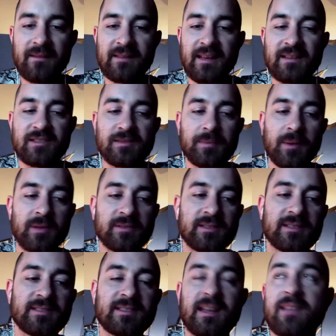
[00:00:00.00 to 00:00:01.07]
They
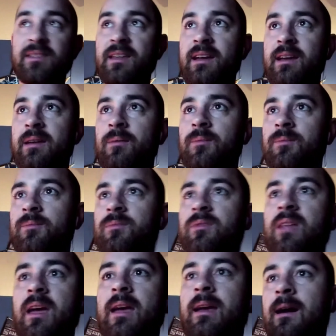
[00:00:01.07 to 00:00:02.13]
supposedly said they
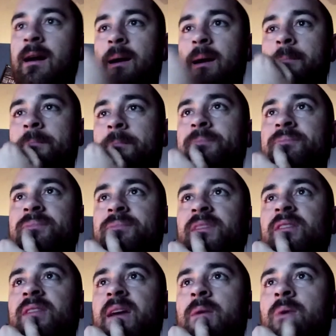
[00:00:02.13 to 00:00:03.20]
want
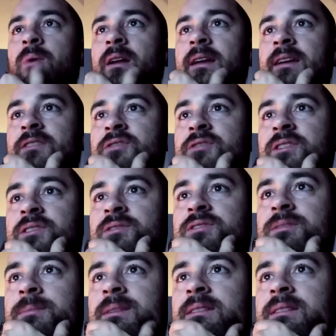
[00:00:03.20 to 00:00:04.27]
to
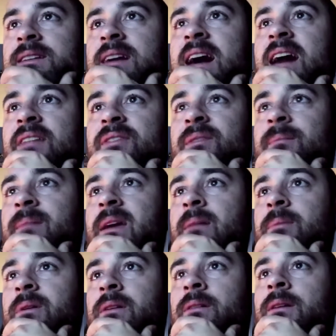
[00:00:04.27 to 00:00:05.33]
introduce him into Gotham
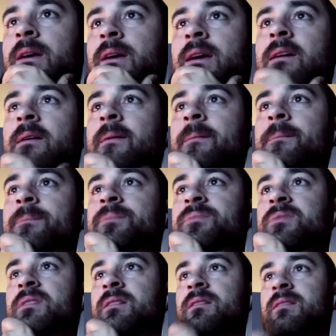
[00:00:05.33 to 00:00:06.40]
maybe
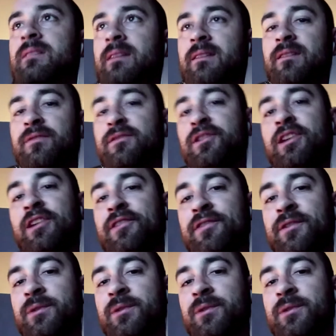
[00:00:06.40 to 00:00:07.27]
in the near